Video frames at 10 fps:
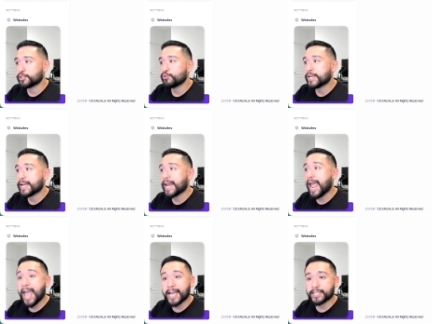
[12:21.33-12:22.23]
So you can
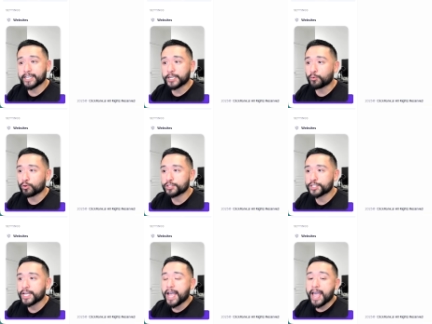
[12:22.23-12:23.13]
add
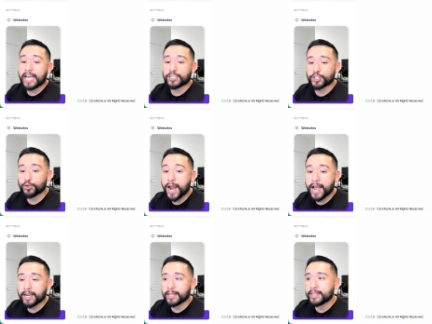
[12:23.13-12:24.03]
keywords and track